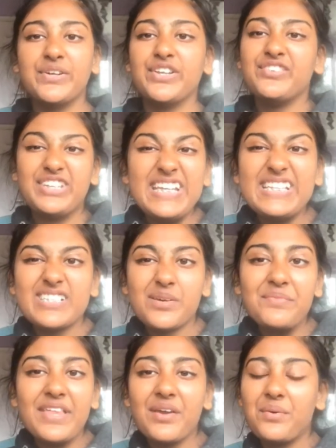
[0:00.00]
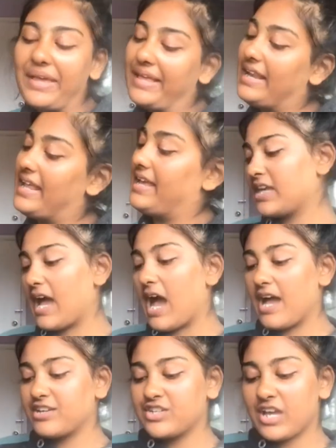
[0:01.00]
when you need something quickly. Yeah,
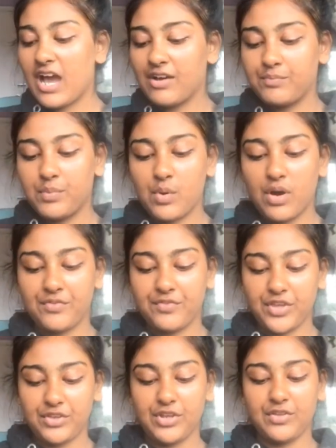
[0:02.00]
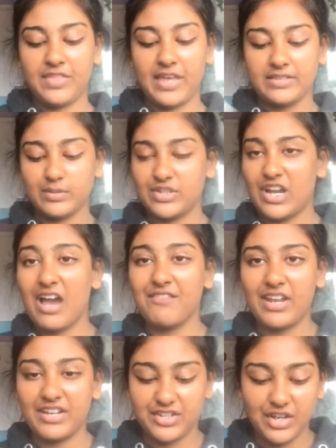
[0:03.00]
I actually have bought a few new things which I
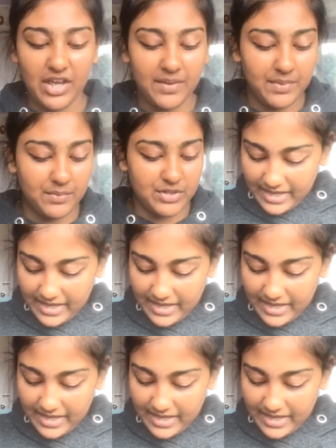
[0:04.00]
haven't actually opened,